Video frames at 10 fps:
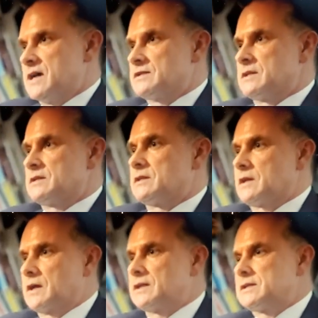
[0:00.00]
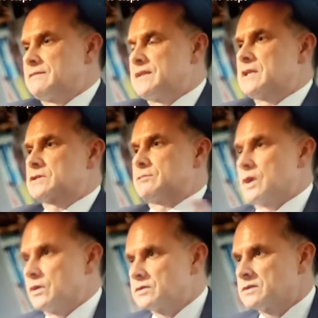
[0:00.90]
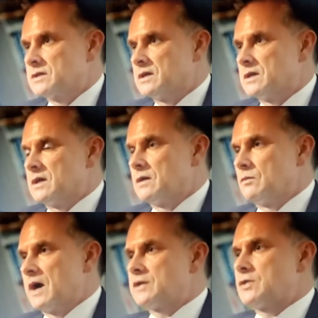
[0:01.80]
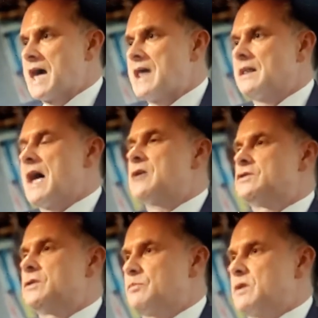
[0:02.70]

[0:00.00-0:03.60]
Think of what that does to the bees,